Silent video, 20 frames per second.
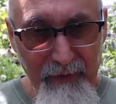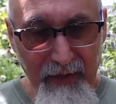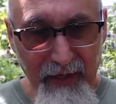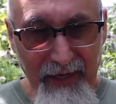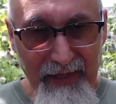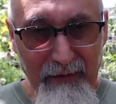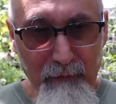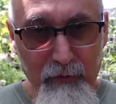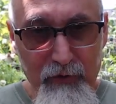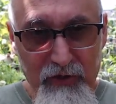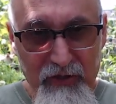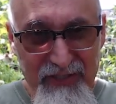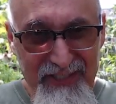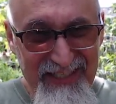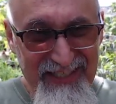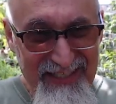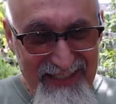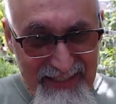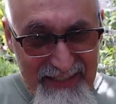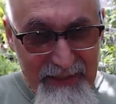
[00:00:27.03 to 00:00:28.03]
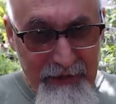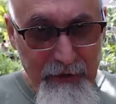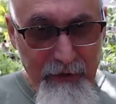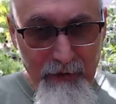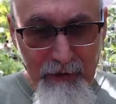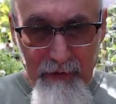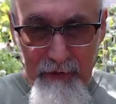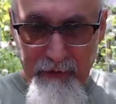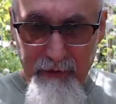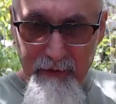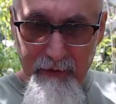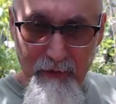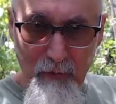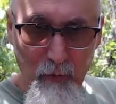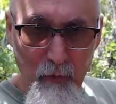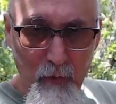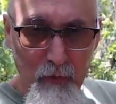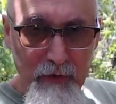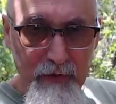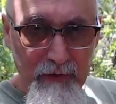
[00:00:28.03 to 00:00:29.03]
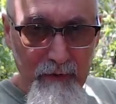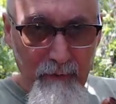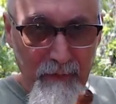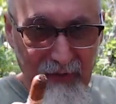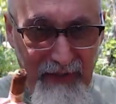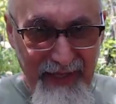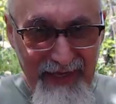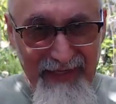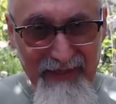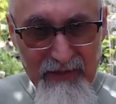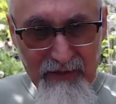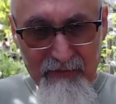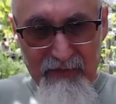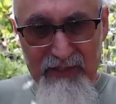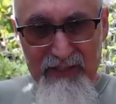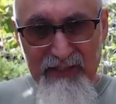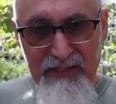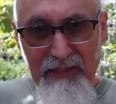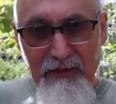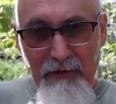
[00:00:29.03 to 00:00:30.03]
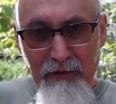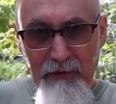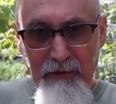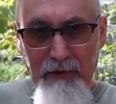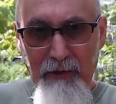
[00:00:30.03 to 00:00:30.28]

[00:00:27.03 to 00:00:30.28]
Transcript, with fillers: and it was just cedar wood, planks of cedar,